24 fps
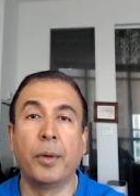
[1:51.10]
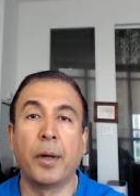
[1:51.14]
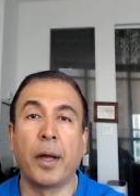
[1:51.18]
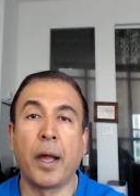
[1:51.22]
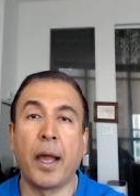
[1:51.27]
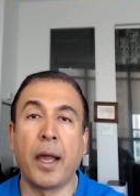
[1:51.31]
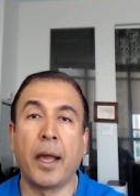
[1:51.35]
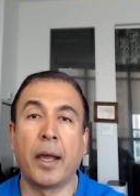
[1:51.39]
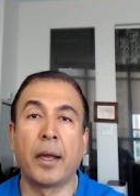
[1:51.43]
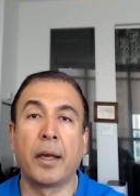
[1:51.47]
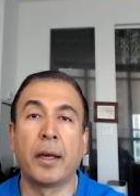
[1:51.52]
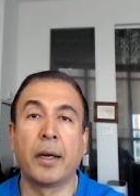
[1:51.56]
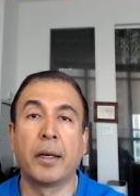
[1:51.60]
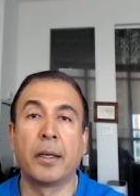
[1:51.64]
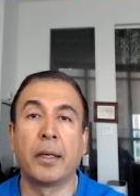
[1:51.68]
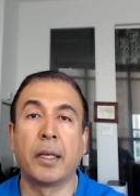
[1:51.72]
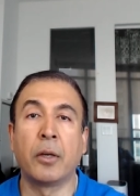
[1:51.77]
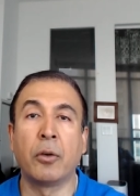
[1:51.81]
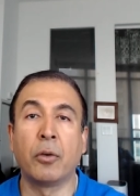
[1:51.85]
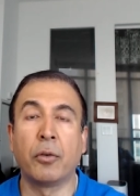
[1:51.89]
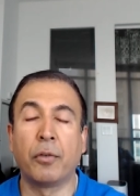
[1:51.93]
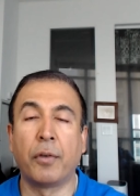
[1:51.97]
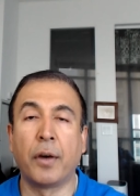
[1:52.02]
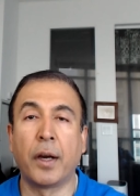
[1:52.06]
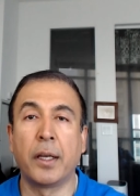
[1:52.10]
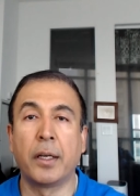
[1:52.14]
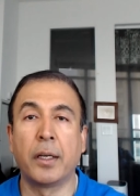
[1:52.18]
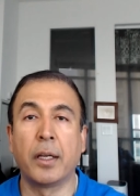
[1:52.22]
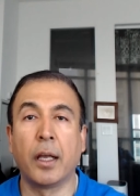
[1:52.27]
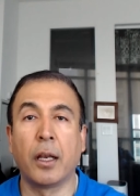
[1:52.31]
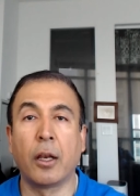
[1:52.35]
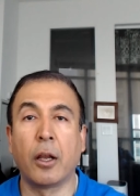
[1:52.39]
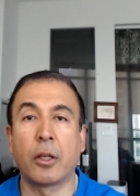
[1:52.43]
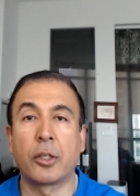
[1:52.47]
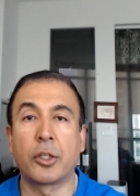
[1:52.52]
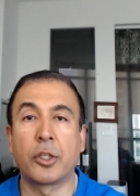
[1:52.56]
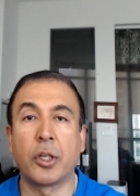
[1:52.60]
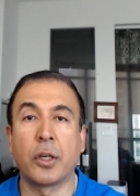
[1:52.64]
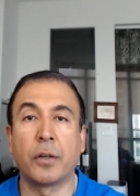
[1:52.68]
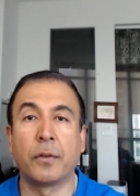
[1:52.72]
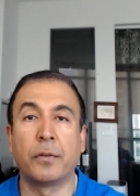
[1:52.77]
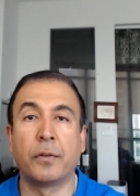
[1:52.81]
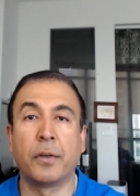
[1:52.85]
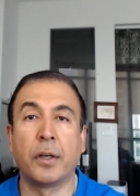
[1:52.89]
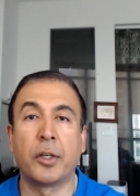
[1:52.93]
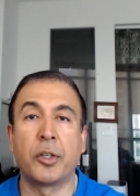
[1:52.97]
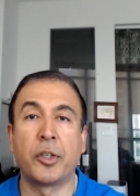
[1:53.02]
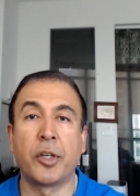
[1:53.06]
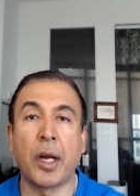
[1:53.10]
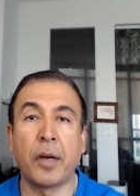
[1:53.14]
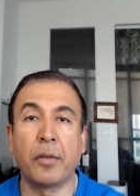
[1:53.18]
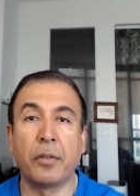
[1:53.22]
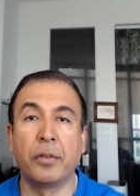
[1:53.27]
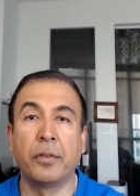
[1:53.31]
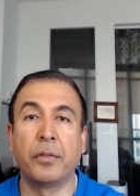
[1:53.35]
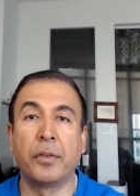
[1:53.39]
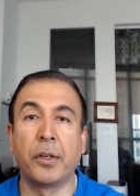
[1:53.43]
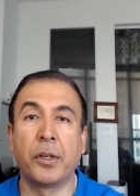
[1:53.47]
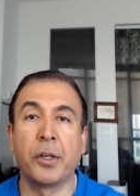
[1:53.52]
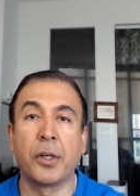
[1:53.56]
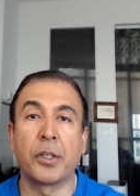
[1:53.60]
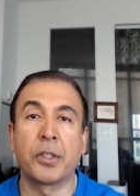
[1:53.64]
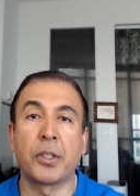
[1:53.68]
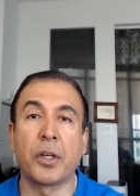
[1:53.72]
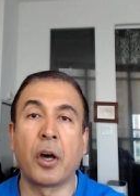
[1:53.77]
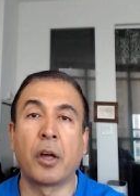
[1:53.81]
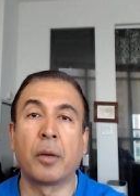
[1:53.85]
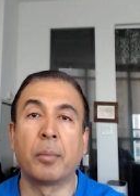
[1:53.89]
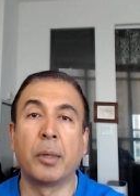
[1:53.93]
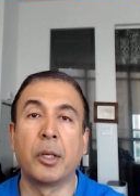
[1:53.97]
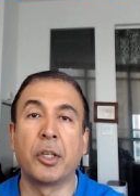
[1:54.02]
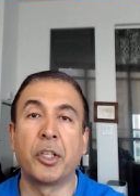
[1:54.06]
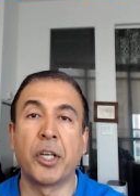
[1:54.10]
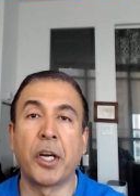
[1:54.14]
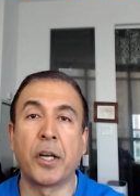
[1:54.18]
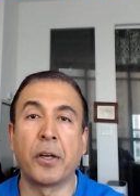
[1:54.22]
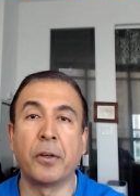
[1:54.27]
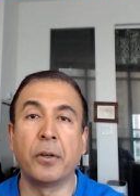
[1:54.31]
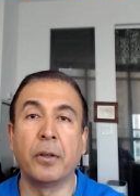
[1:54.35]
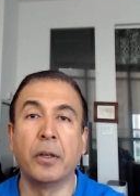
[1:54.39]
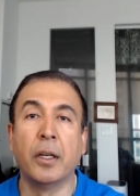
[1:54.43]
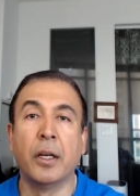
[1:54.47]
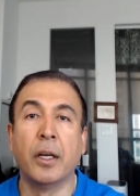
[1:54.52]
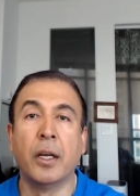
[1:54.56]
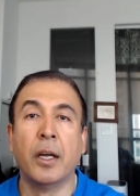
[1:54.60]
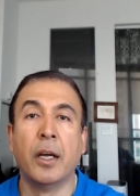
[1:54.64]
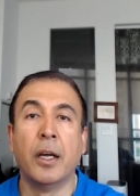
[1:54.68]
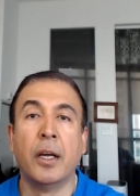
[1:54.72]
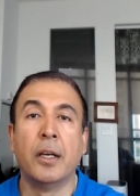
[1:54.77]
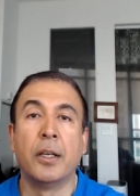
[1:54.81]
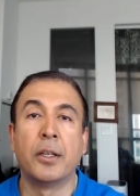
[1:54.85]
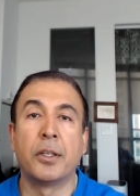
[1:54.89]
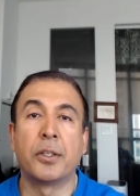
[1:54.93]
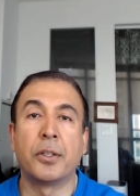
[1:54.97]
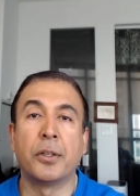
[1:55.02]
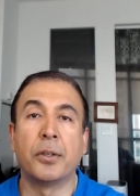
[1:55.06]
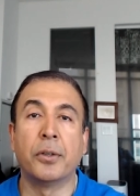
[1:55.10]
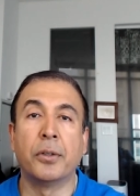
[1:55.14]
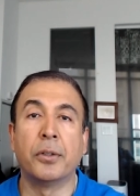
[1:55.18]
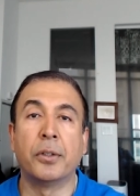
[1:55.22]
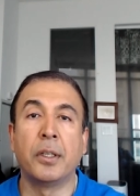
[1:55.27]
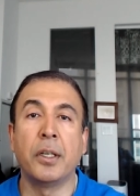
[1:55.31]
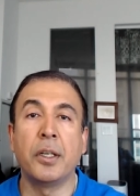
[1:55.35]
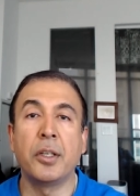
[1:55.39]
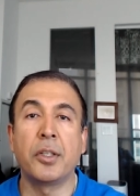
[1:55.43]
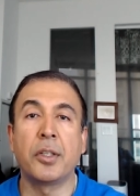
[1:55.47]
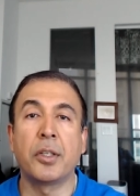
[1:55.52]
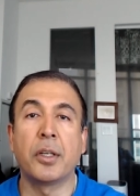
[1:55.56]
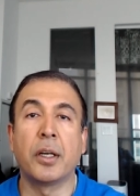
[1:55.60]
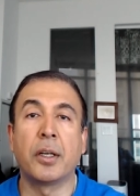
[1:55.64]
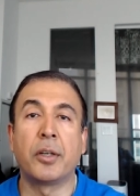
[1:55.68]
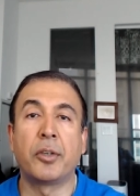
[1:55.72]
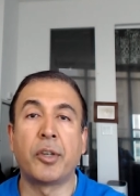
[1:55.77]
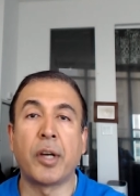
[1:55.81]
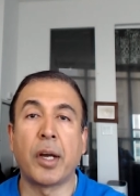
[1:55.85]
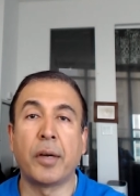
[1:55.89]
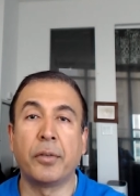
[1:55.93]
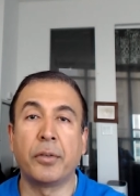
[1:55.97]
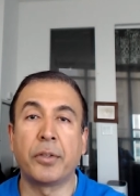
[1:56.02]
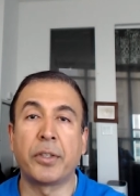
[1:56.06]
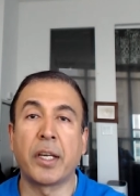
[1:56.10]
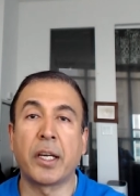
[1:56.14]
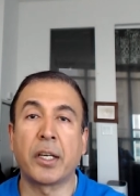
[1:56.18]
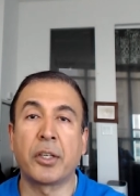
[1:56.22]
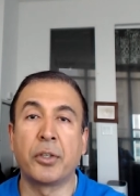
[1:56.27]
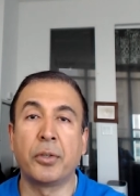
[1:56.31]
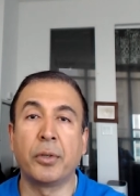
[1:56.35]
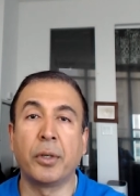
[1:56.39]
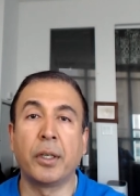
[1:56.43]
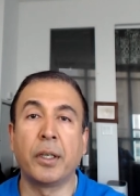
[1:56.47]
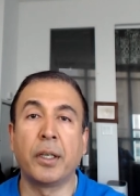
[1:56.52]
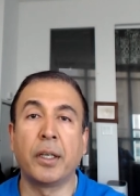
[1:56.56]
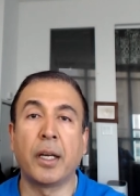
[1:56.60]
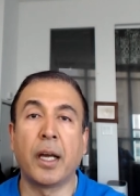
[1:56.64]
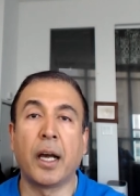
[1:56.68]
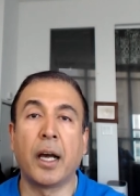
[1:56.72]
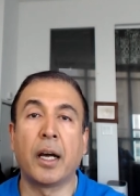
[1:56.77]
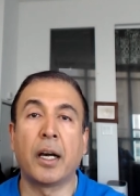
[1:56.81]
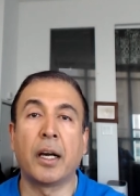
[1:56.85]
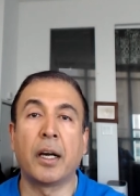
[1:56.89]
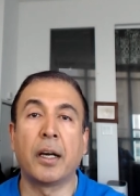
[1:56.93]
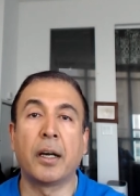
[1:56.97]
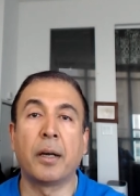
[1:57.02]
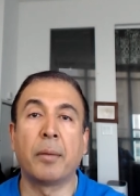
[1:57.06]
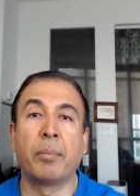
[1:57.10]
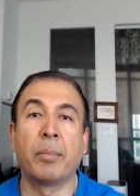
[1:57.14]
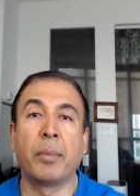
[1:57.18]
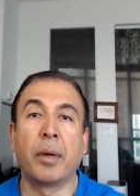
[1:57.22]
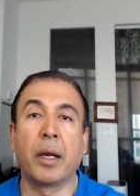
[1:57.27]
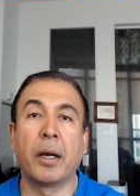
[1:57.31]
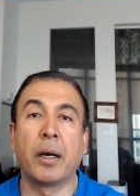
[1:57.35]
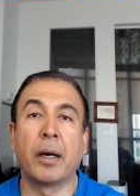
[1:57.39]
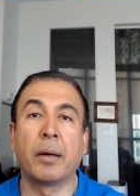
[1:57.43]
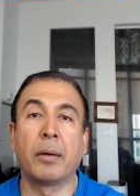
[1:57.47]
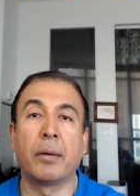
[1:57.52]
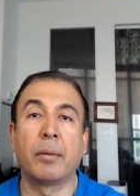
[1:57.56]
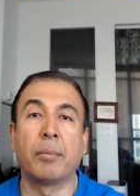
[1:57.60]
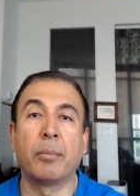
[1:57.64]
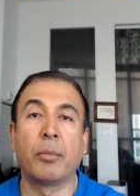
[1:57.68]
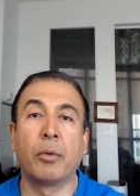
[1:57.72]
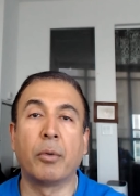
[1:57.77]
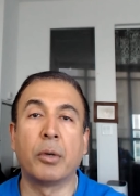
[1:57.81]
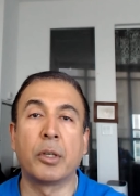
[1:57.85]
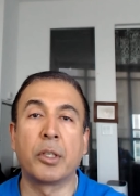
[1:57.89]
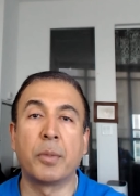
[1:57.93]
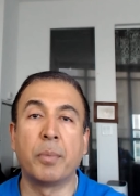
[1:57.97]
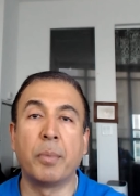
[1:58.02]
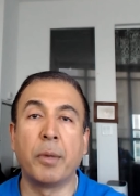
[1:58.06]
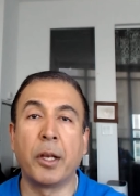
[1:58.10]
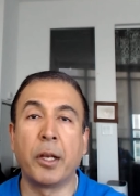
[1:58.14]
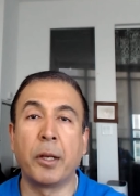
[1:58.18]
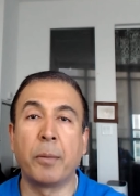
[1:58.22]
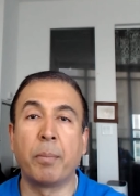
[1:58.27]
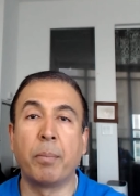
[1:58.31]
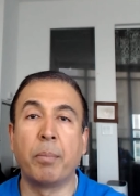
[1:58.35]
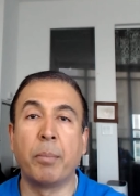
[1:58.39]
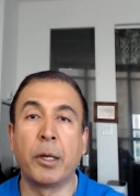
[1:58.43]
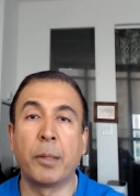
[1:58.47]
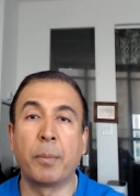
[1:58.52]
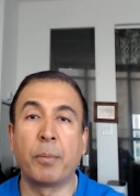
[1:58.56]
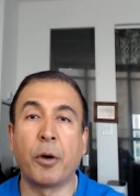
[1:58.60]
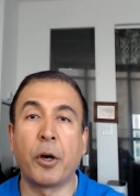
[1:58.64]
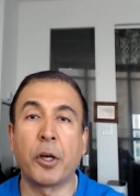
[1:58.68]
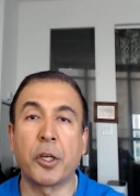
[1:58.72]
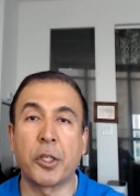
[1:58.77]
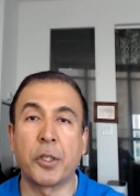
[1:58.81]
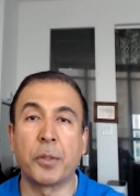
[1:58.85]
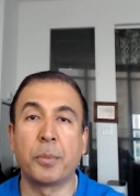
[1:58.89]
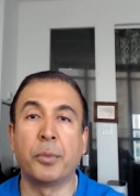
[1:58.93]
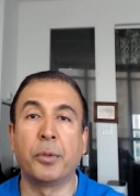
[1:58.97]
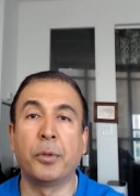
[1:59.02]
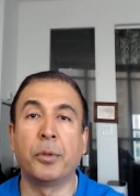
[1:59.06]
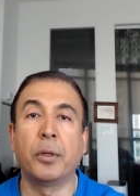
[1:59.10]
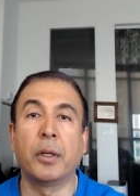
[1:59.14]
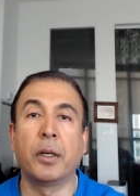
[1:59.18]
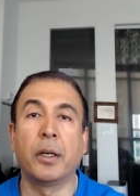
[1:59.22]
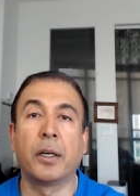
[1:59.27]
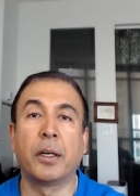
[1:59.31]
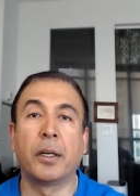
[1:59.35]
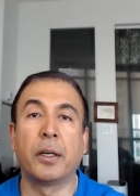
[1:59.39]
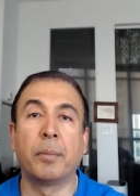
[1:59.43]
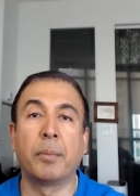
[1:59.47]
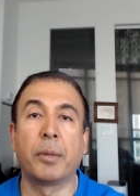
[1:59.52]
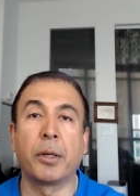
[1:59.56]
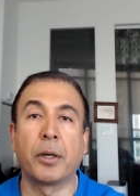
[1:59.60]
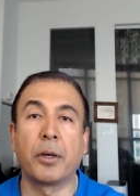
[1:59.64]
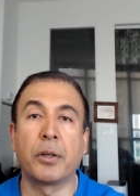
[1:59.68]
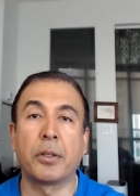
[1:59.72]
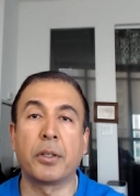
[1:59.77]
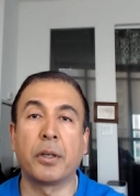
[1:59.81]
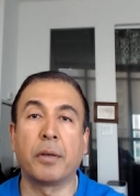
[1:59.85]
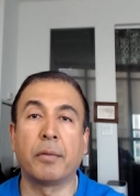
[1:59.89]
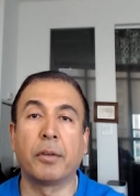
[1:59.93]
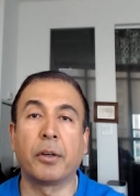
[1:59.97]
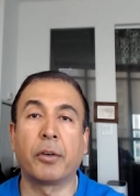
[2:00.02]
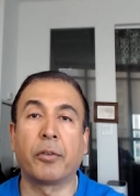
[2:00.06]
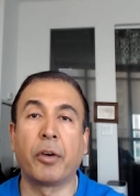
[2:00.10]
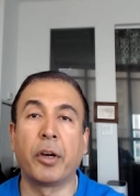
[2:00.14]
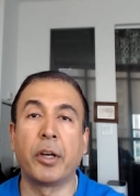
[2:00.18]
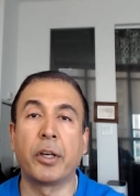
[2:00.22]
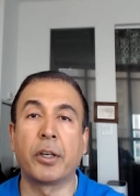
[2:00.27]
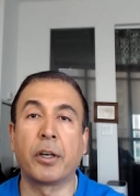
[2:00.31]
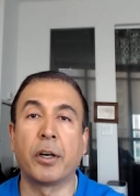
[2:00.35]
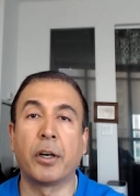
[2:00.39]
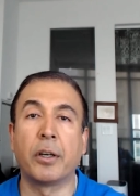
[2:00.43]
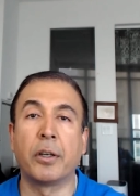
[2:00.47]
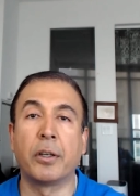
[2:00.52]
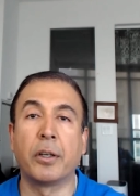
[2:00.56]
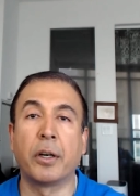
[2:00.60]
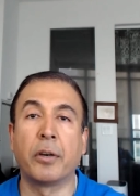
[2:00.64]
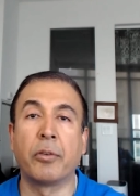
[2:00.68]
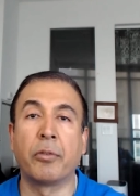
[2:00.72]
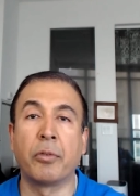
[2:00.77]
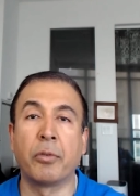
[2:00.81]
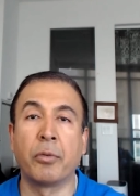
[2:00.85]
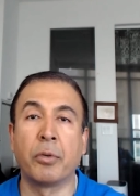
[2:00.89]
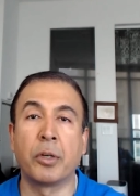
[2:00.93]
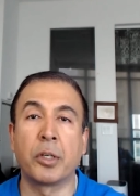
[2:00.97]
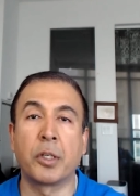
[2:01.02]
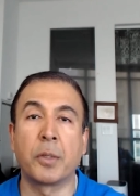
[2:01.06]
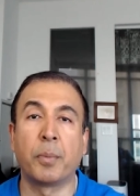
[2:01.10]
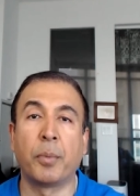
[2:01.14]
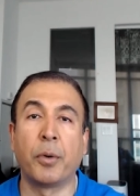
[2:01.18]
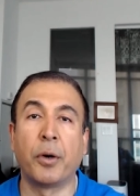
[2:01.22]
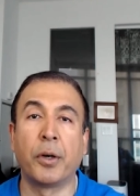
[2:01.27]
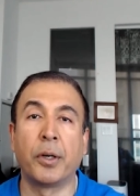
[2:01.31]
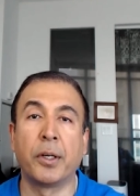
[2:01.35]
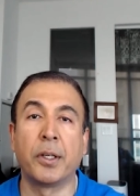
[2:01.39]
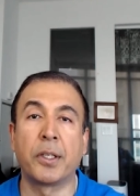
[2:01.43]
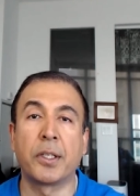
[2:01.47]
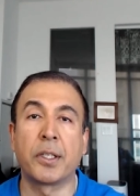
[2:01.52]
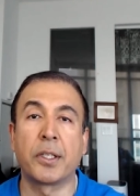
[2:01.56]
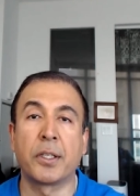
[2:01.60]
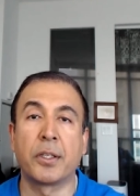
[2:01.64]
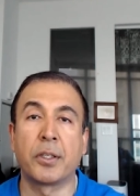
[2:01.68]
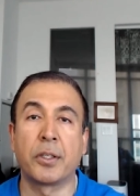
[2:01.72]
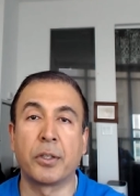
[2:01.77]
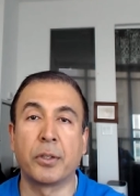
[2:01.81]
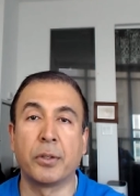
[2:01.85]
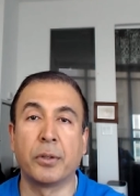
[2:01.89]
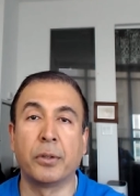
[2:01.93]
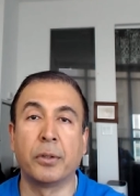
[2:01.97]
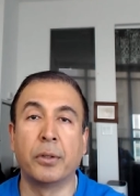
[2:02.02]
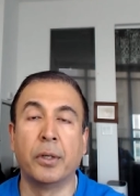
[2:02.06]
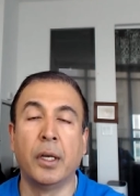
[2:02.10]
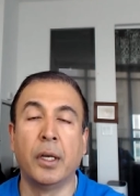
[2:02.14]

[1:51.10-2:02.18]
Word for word: and you'll find lots of travel videos on my channel. So these travels actually was made possible because of the credit card rewards points. So